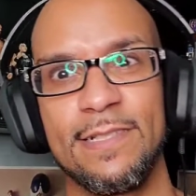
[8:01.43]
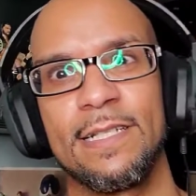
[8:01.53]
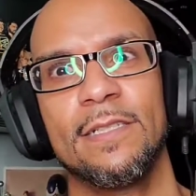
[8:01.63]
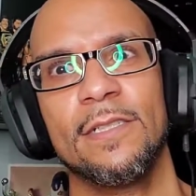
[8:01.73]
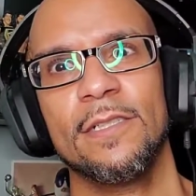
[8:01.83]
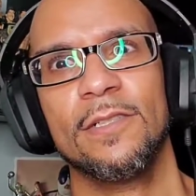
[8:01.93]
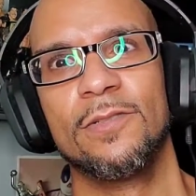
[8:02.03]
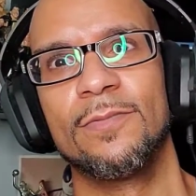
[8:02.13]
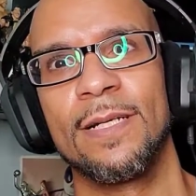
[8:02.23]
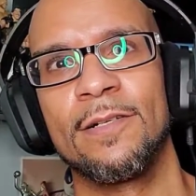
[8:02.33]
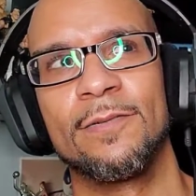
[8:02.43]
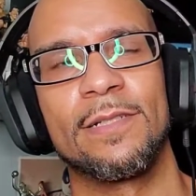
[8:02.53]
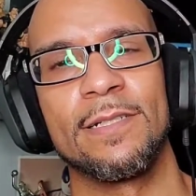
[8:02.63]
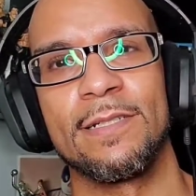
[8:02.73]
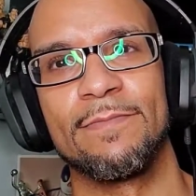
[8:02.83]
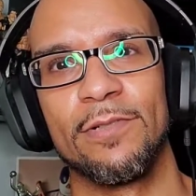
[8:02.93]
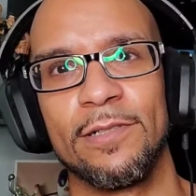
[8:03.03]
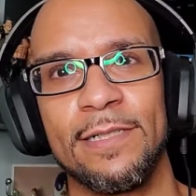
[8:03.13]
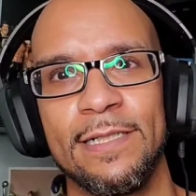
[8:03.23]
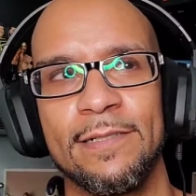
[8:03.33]
It's like, ooh man, I hope she doesn't
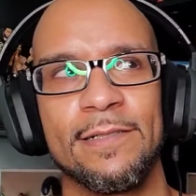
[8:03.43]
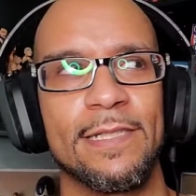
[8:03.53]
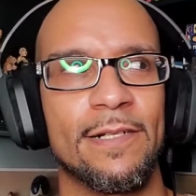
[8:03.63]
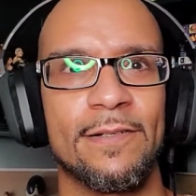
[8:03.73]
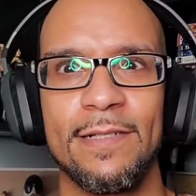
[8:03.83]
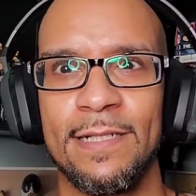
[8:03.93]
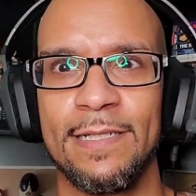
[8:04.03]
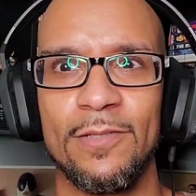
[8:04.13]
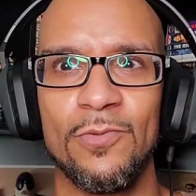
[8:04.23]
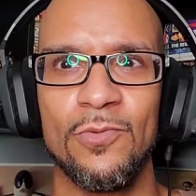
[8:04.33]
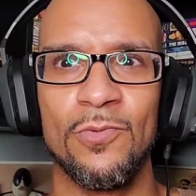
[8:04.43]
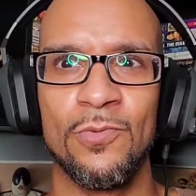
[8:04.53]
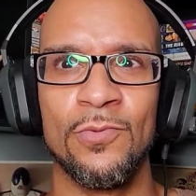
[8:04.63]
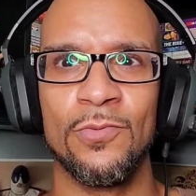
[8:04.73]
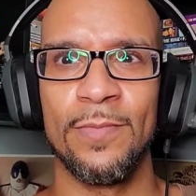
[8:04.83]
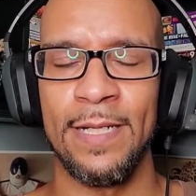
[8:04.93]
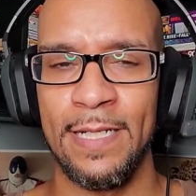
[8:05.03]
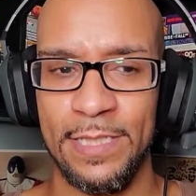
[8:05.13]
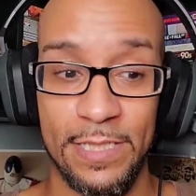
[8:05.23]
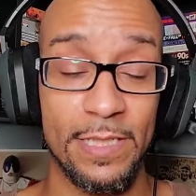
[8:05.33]
pull her knee or tear. Like, ooh
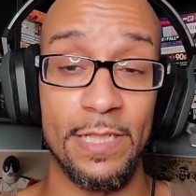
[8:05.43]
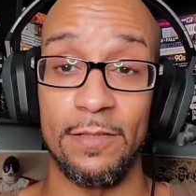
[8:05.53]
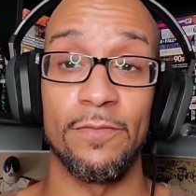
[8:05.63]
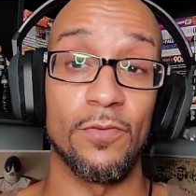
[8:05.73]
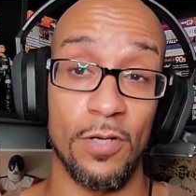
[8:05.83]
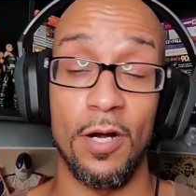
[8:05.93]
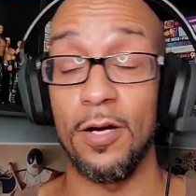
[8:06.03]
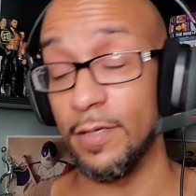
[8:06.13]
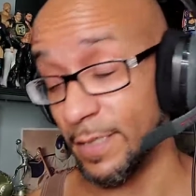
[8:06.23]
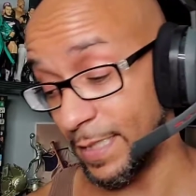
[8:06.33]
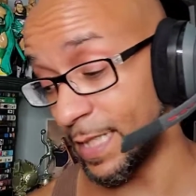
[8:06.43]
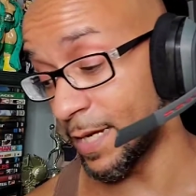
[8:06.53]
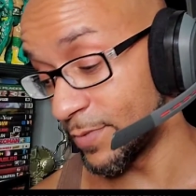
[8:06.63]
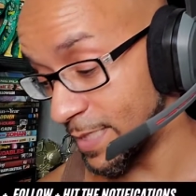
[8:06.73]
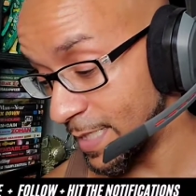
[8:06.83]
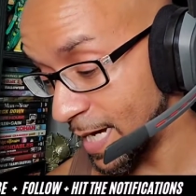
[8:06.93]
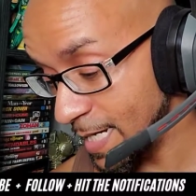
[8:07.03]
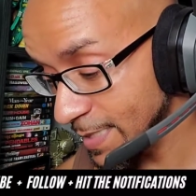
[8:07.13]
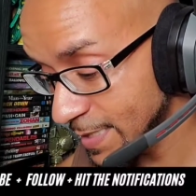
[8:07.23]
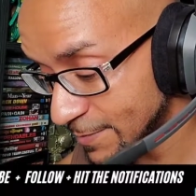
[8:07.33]
man, and she hit the floor hard. Like, that was a
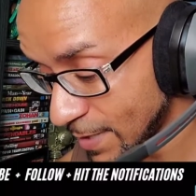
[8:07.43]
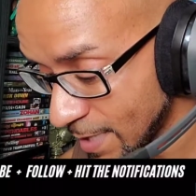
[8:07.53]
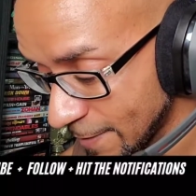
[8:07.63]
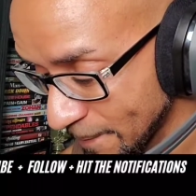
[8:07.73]
nasty spot.